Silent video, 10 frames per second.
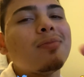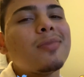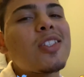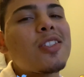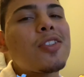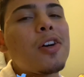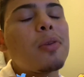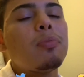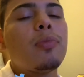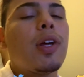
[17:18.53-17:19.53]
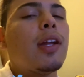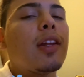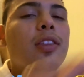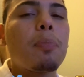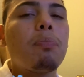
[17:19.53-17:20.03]
sub, and hit
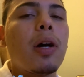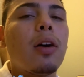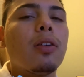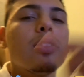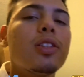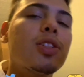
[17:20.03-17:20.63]
the bell.